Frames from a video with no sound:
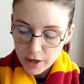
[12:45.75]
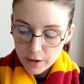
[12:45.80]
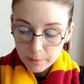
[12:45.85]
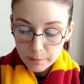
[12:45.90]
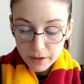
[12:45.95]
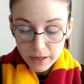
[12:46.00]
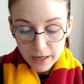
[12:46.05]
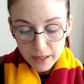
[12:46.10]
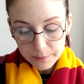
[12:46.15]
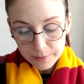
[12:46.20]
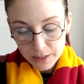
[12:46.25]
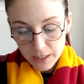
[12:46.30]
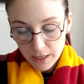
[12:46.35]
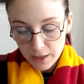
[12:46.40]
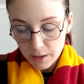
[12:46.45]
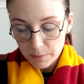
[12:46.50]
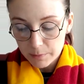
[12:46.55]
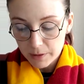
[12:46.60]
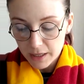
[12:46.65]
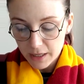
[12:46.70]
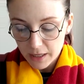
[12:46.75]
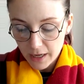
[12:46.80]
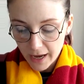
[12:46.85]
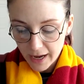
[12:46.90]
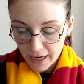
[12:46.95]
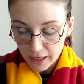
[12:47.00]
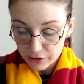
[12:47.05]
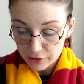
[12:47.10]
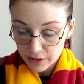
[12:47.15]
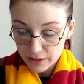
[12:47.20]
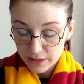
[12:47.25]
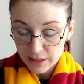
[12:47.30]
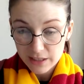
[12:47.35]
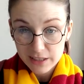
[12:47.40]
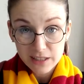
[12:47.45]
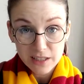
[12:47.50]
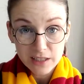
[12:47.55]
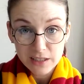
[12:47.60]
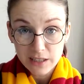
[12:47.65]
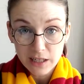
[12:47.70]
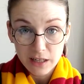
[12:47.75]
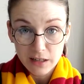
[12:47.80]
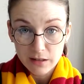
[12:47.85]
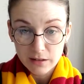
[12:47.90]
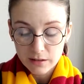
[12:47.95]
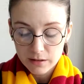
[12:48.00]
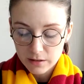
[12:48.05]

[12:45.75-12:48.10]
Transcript: Perhaps he could be Hagrid's assistant.